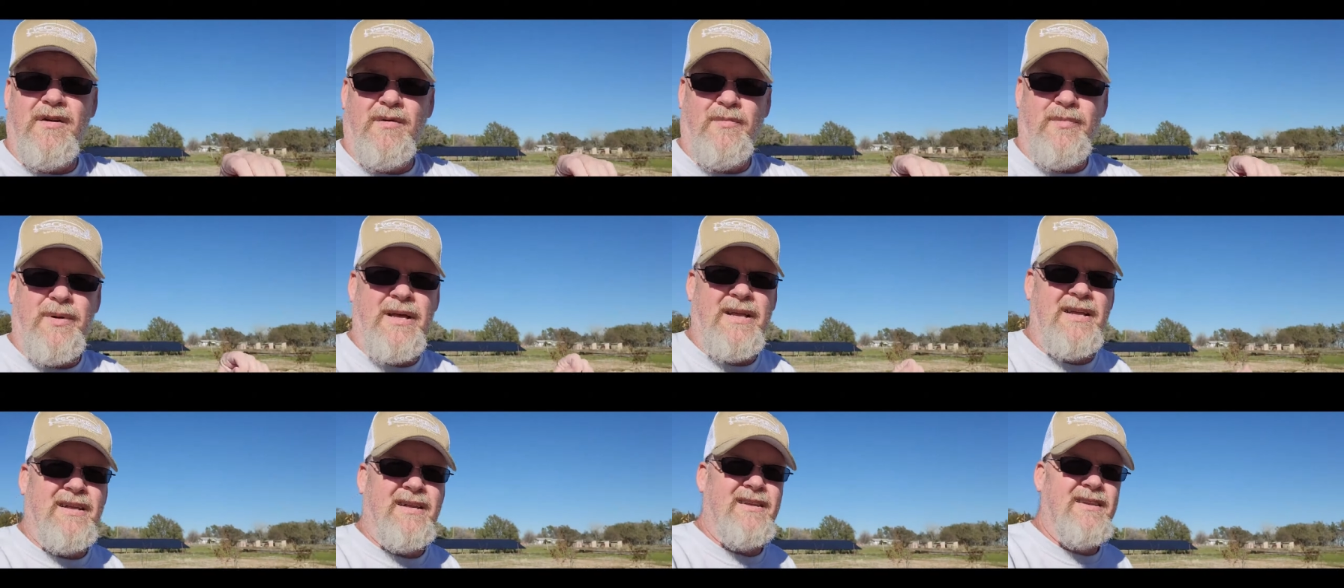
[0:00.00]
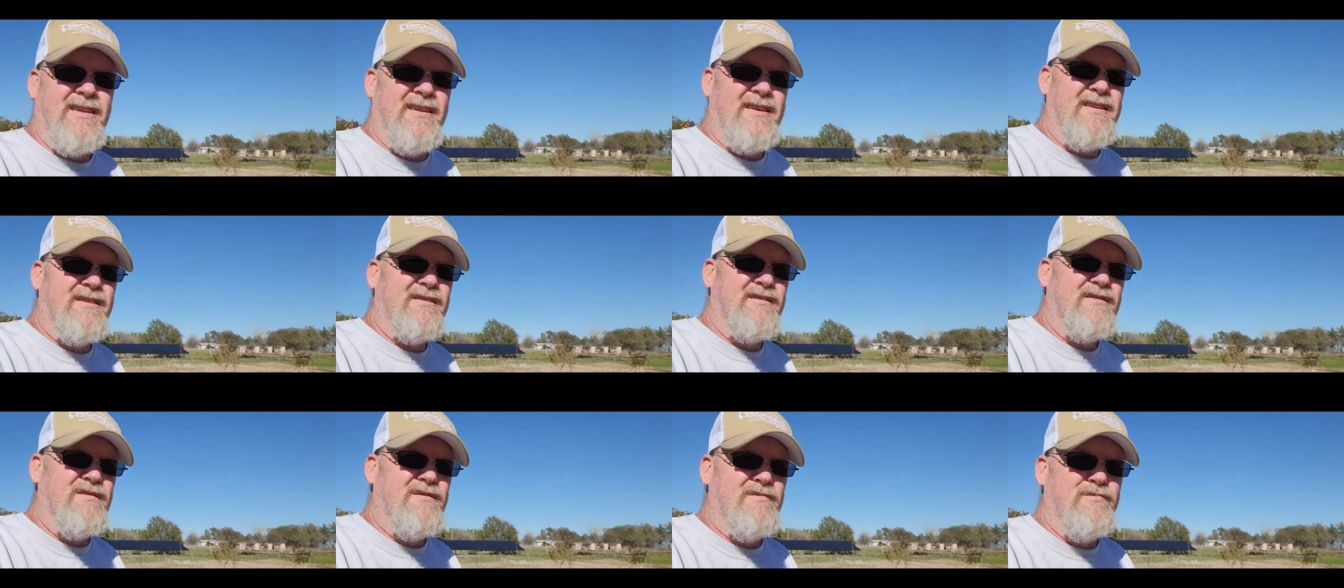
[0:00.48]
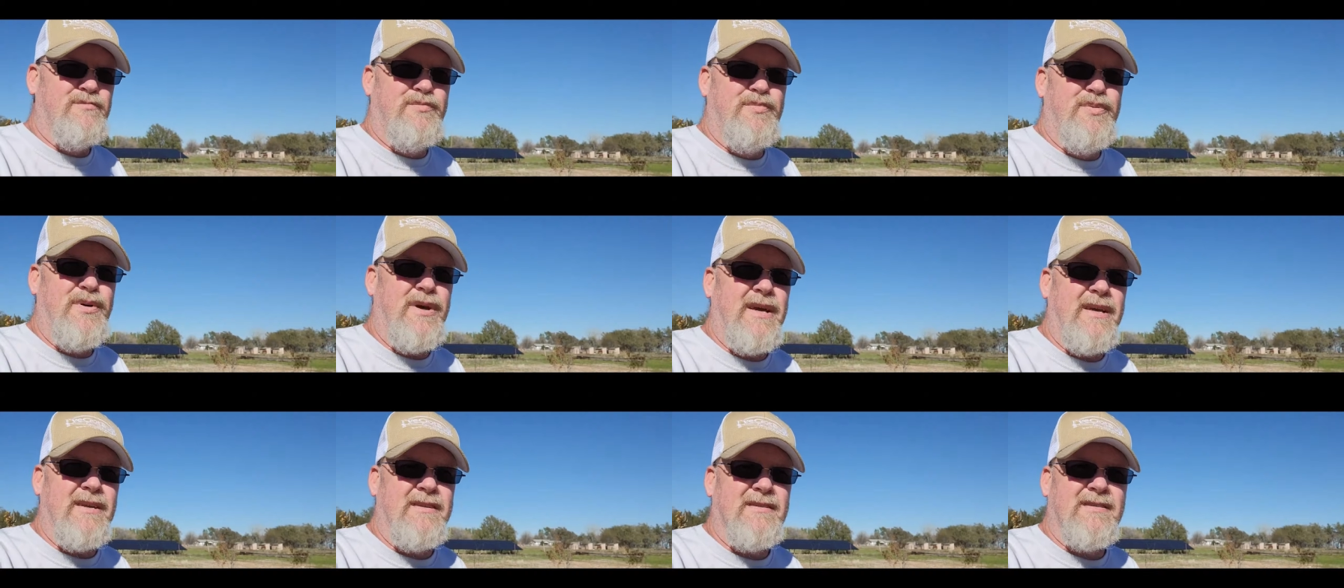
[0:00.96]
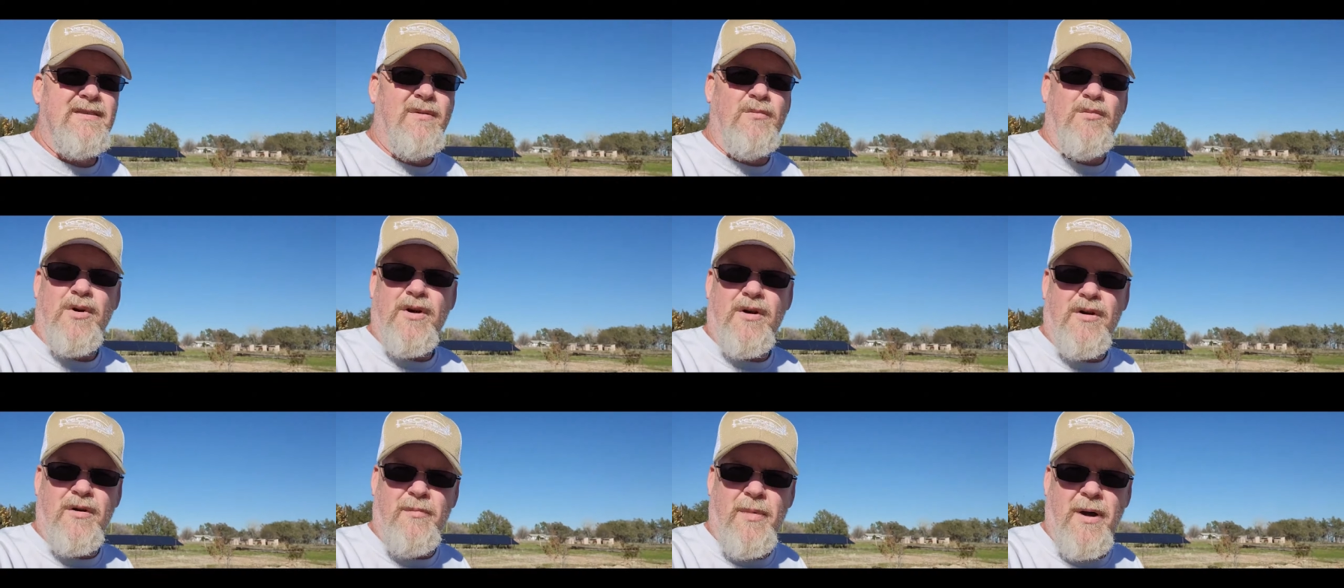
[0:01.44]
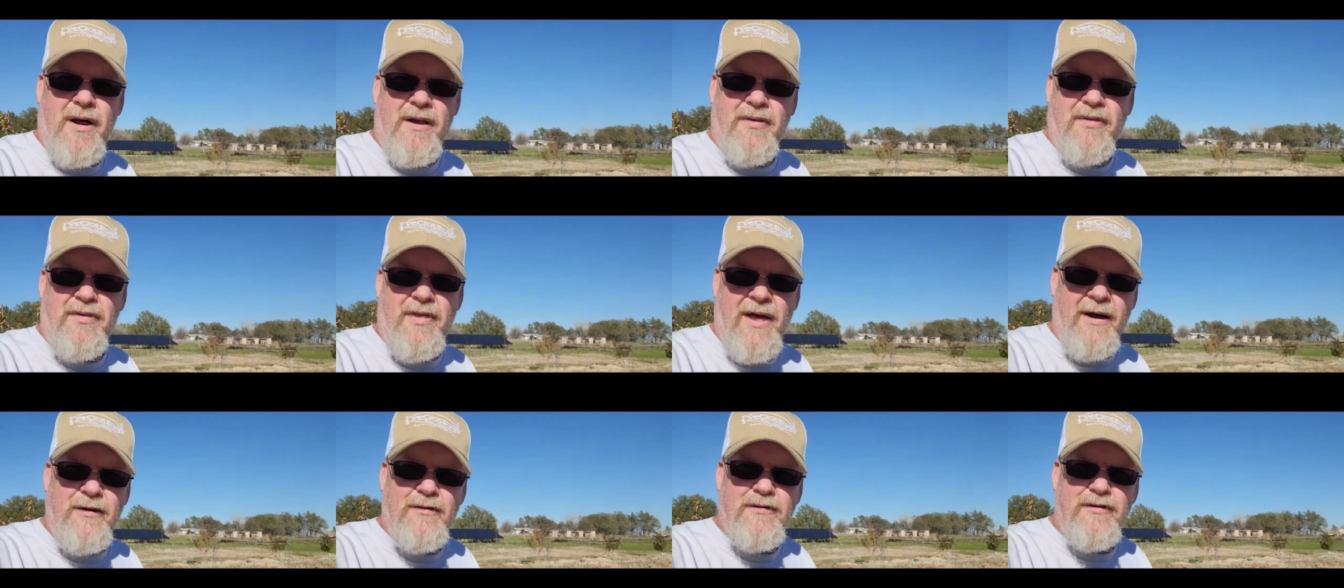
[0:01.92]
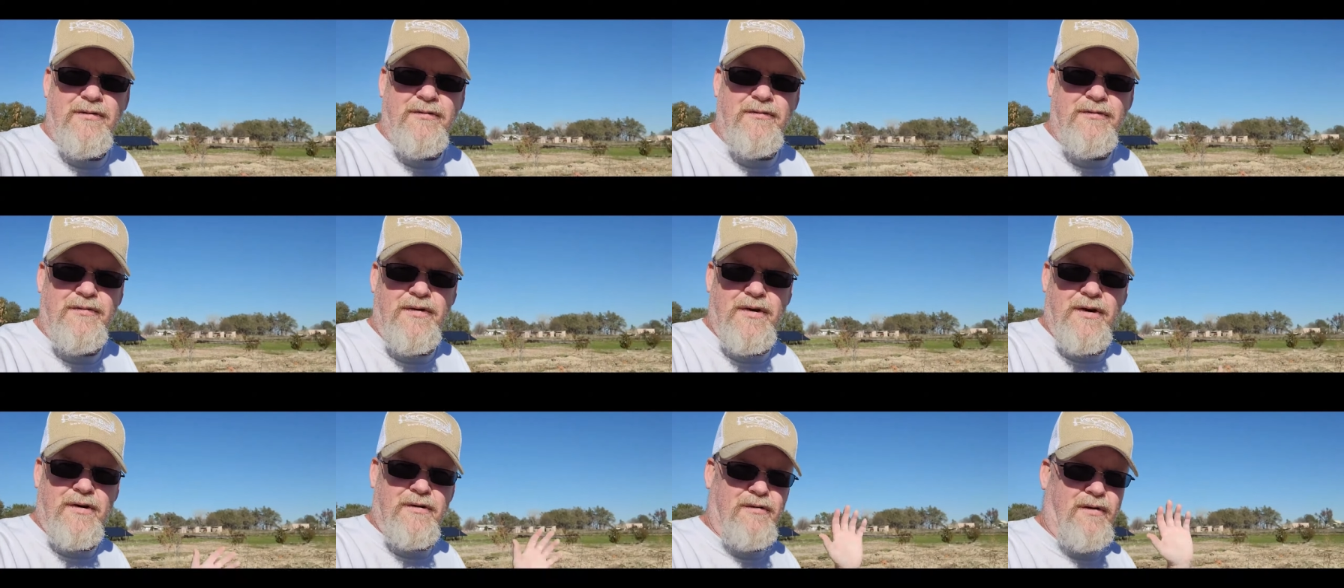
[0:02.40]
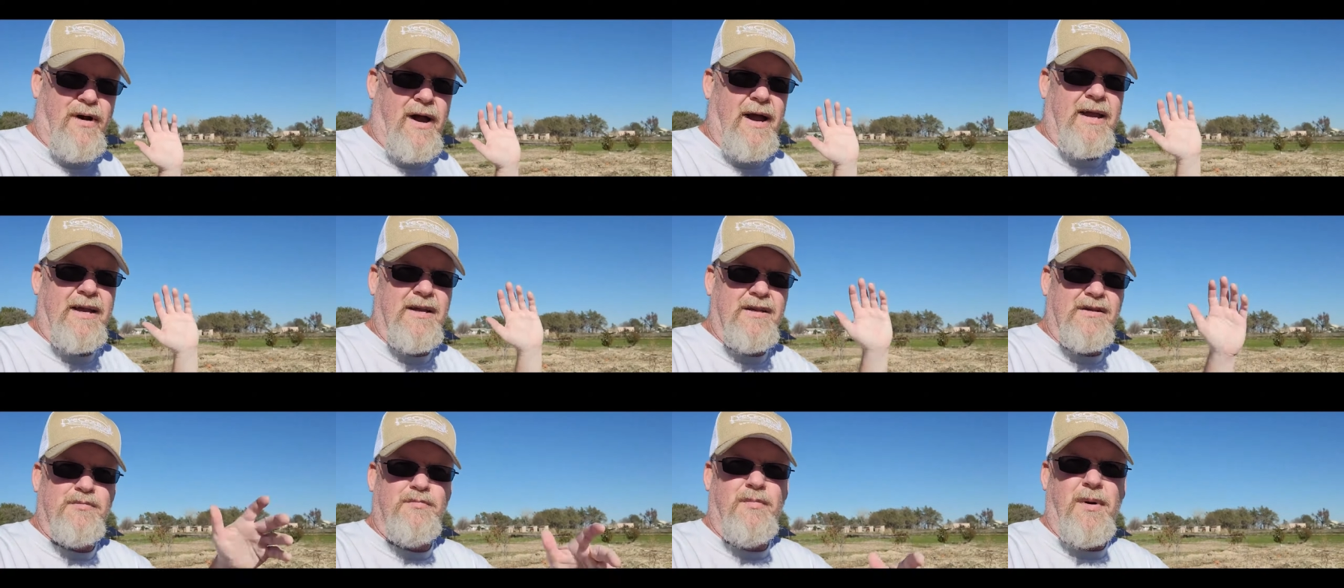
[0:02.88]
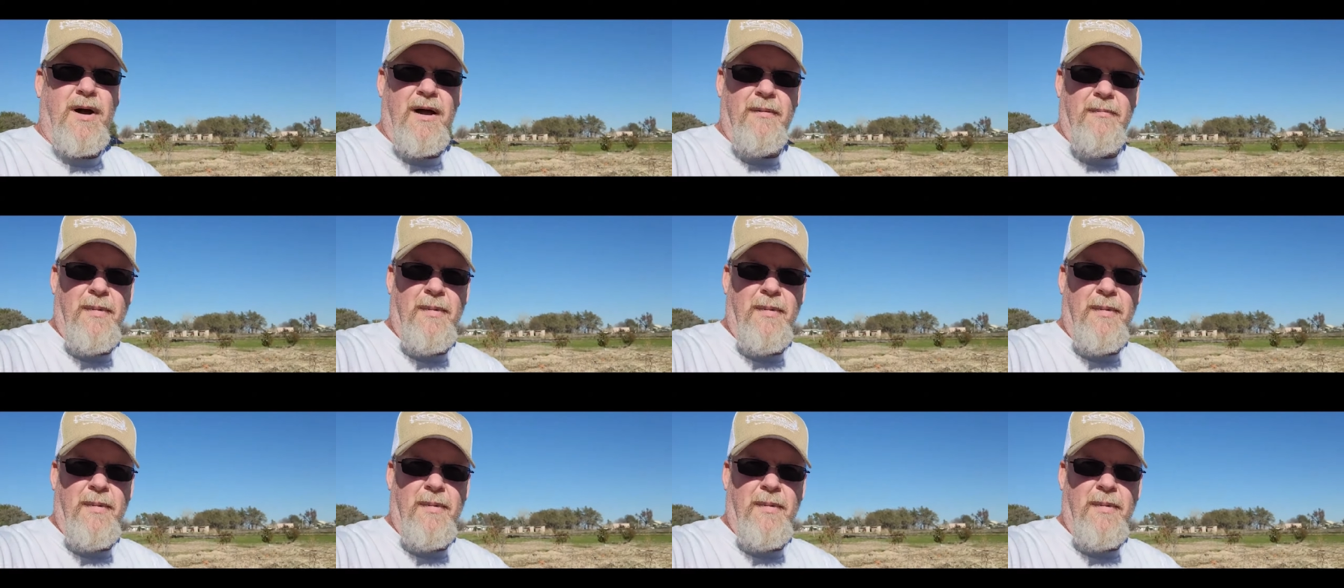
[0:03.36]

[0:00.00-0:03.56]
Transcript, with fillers: will be a little bit somewhere in about a thousand foot range by